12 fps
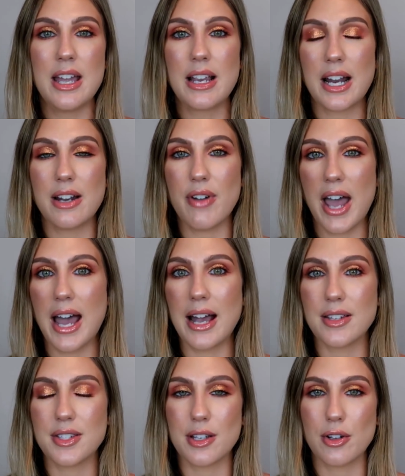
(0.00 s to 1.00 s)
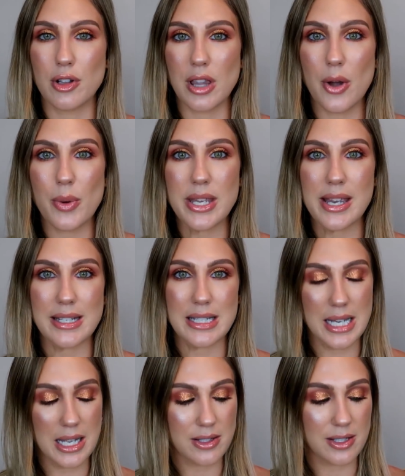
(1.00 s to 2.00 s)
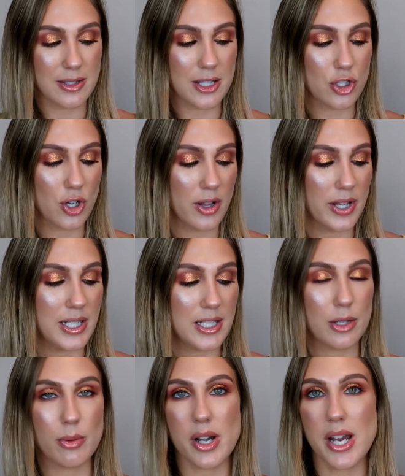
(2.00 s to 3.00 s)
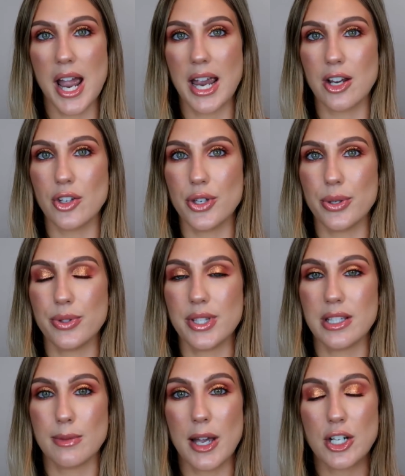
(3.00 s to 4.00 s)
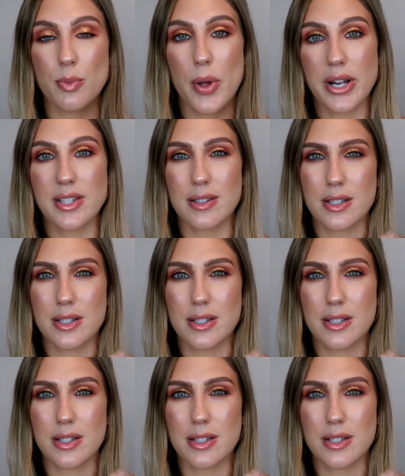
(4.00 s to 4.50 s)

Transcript: kind of as glowy and intense as the charlotte tilbury i could use use the Smashbox.